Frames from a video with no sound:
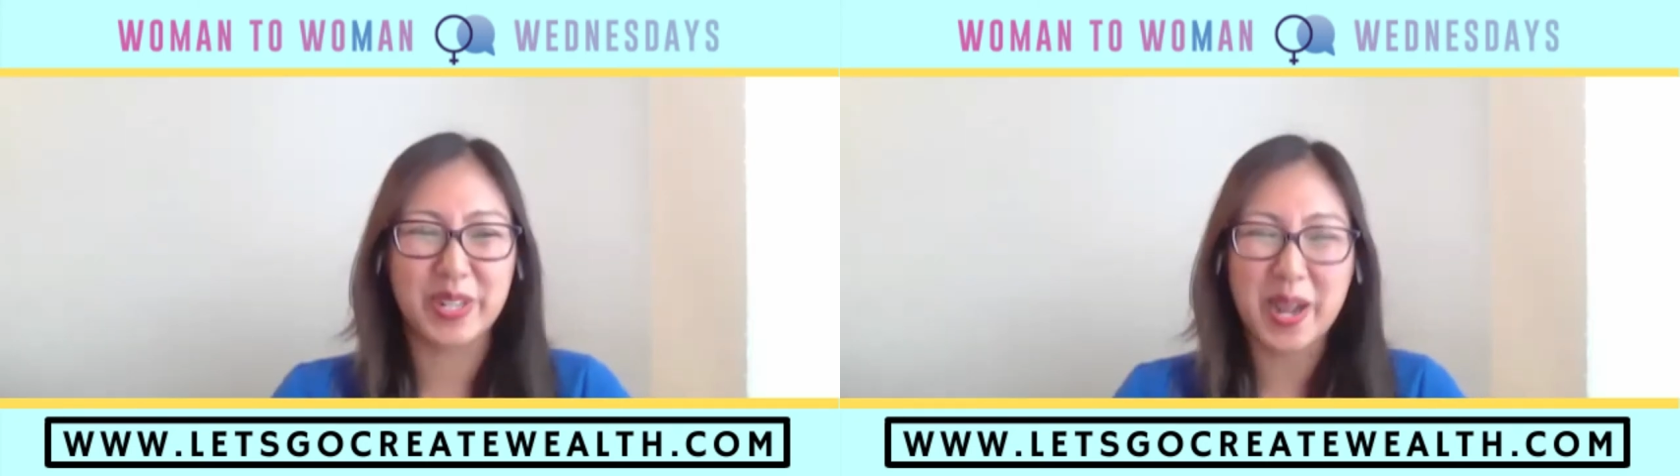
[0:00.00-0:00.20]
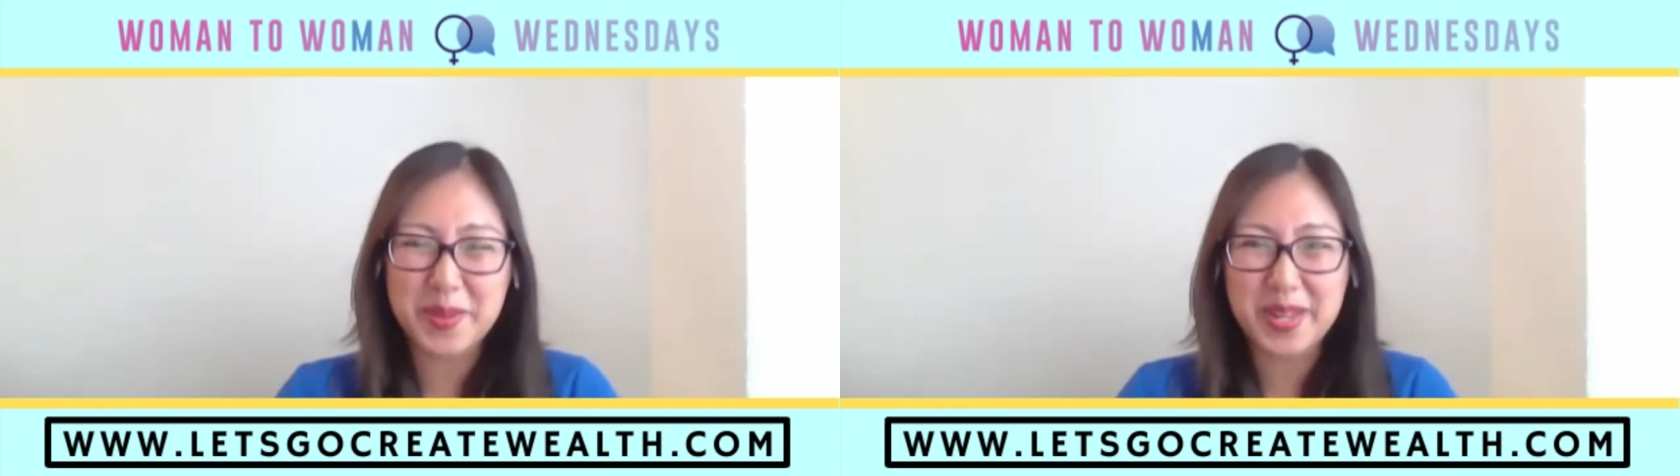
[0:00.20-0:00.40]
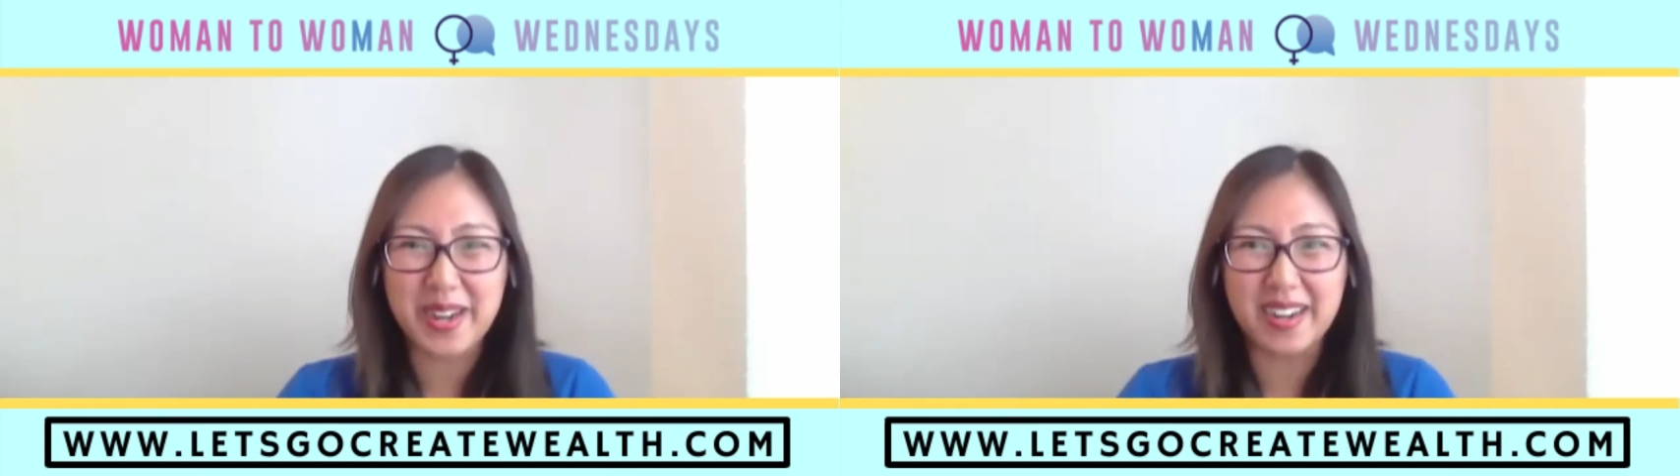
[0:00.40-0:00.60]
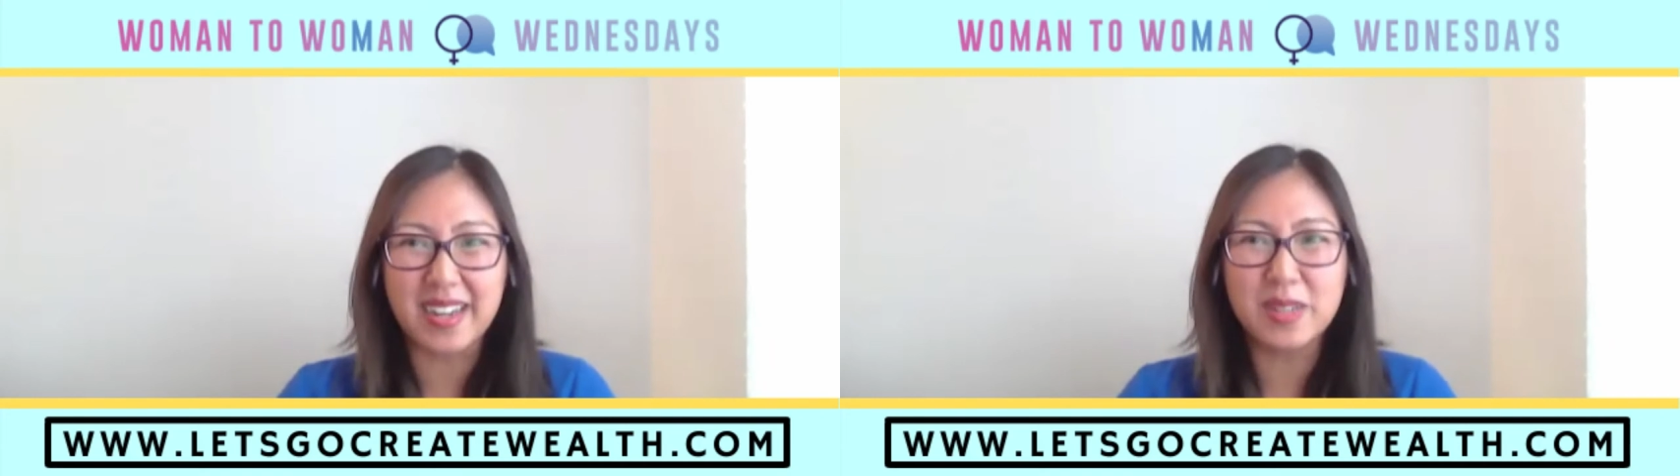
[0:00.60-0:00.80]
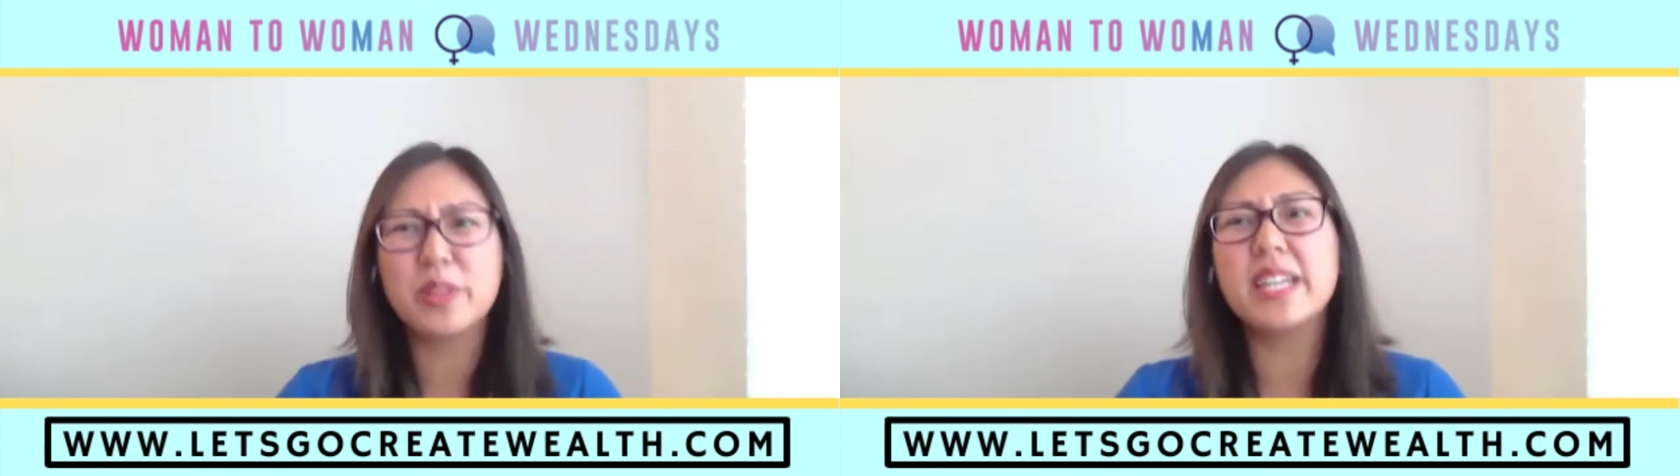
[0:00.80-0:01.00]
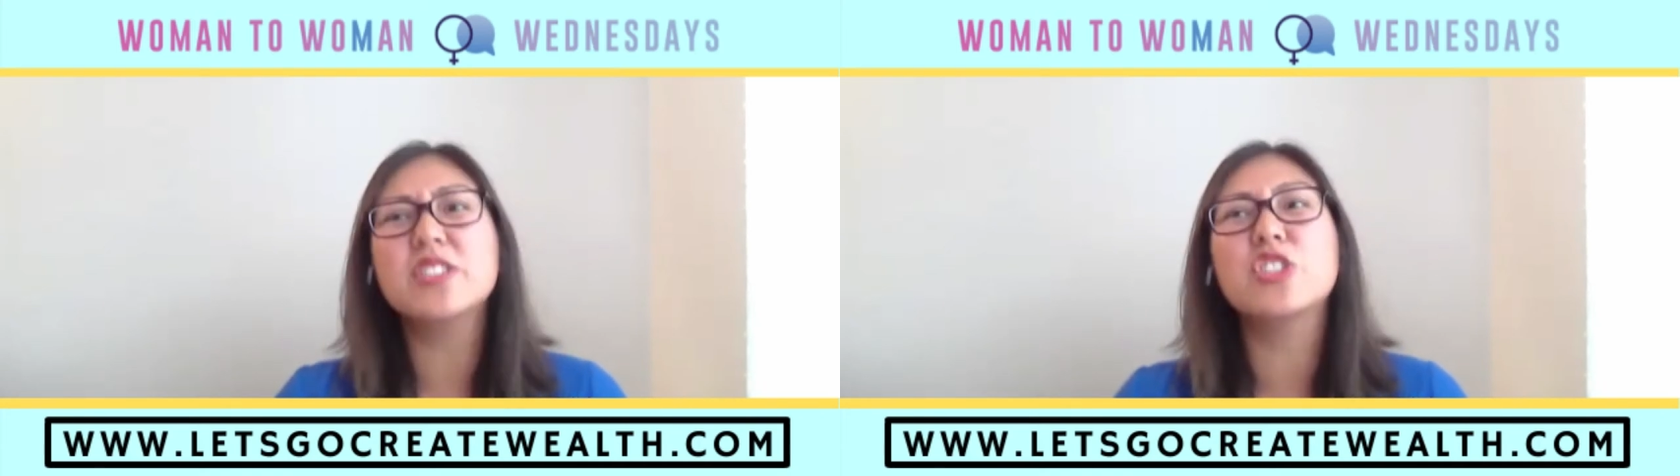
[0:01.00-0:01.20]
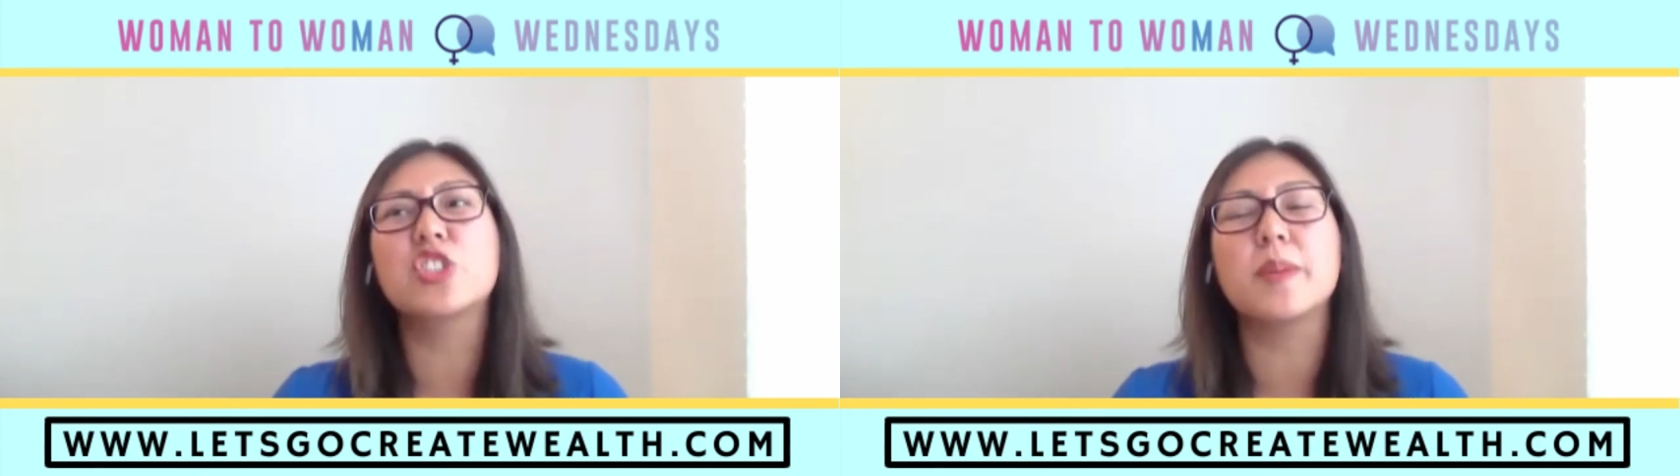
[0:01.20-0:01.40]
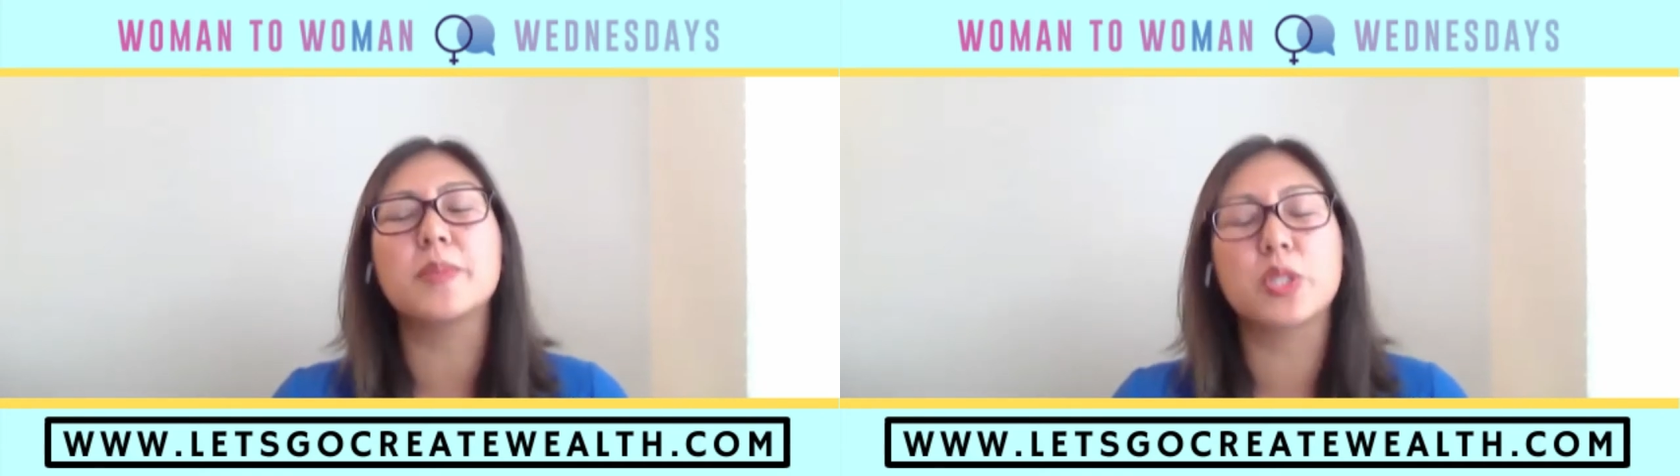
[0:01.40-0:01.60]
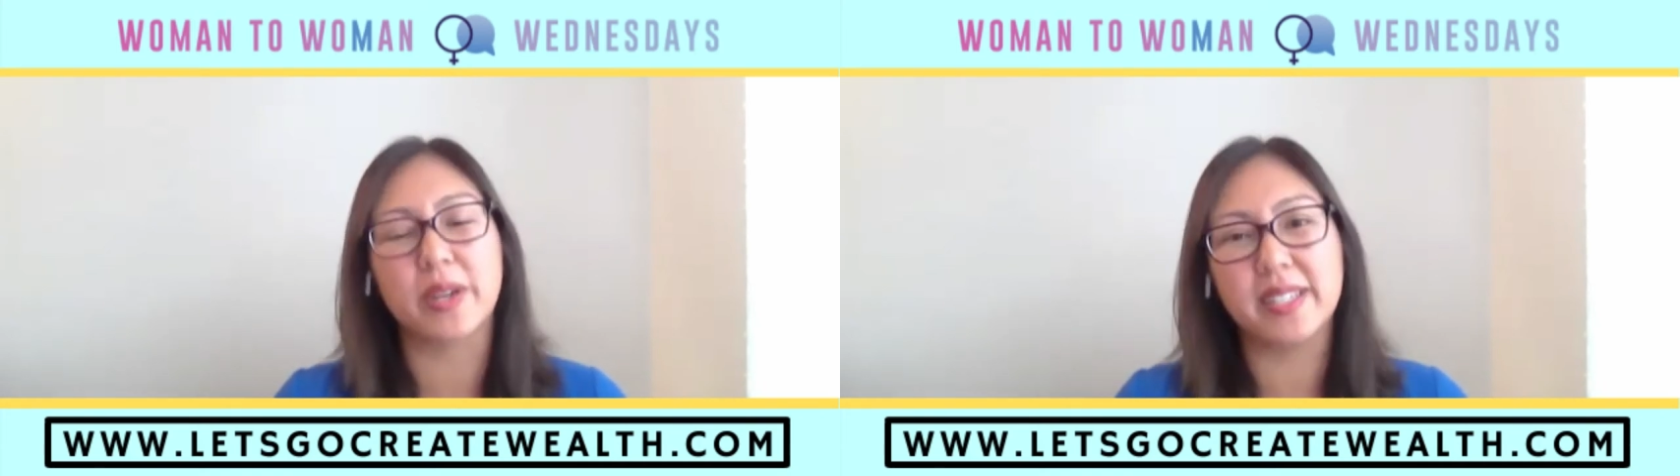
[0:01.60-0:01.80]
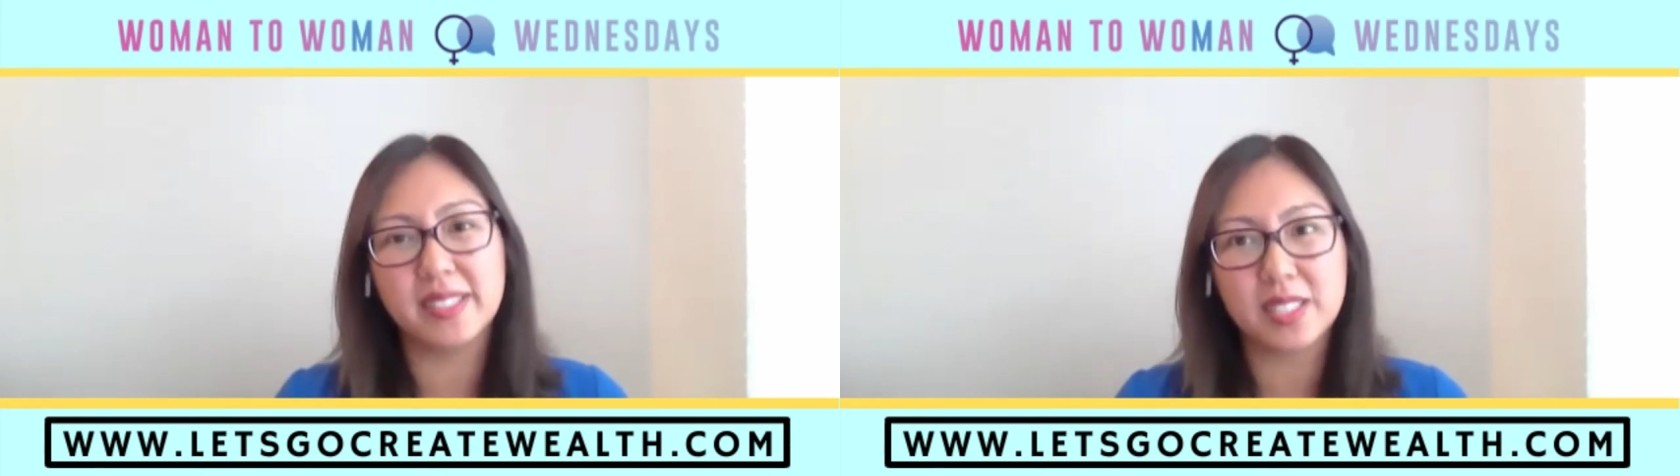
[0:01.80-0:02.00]
for coming on. Well, let's jump
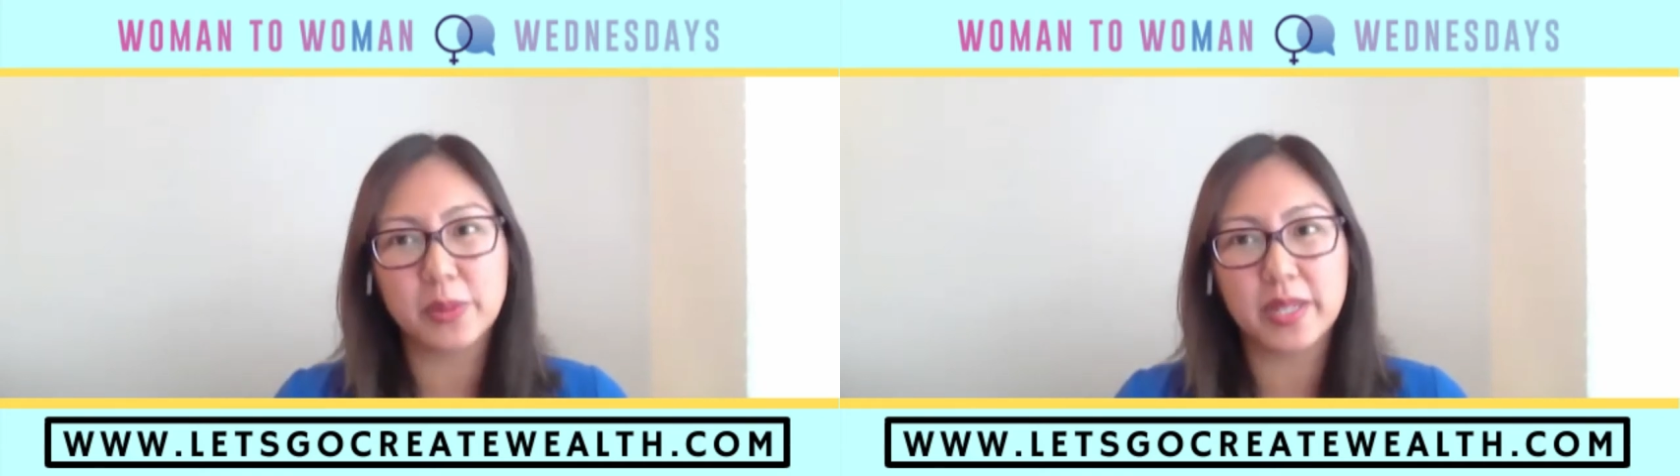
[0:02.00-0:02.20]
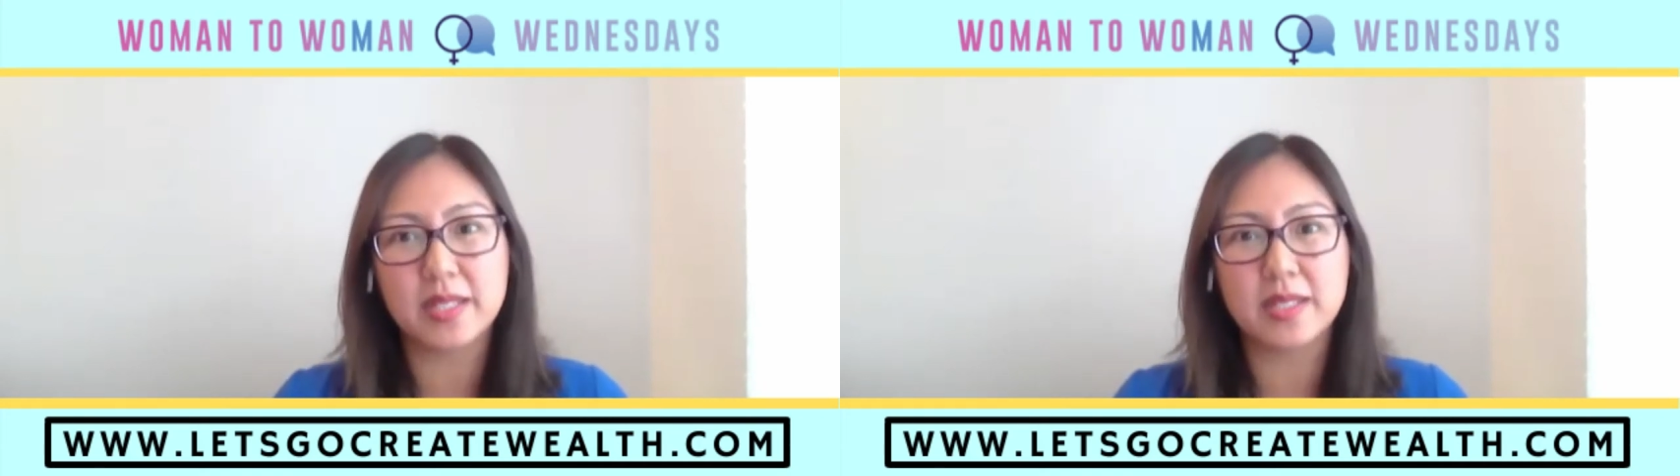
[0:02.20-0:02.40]
straight into it.